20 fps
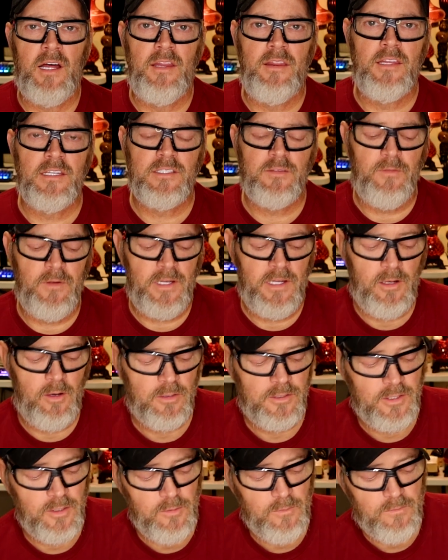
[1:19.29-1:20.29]
this video
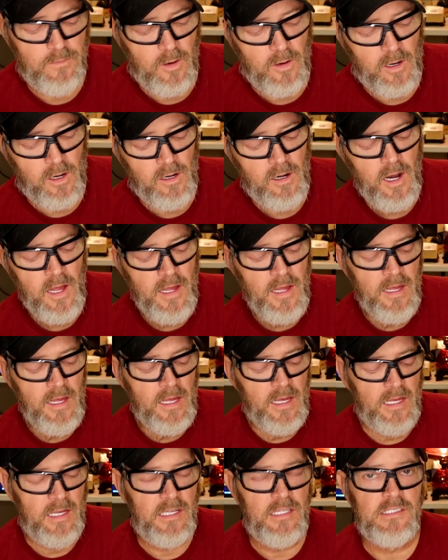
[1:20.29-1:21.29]
too far
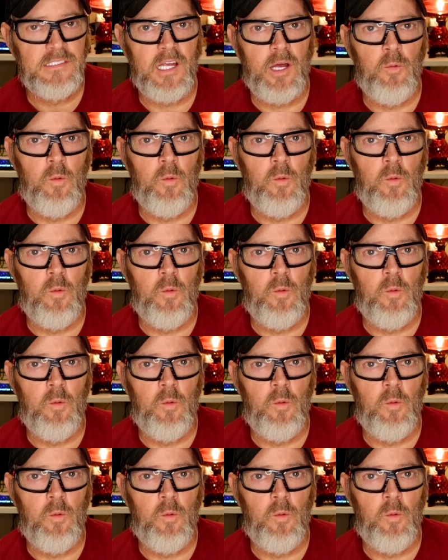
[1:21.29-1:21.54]
is I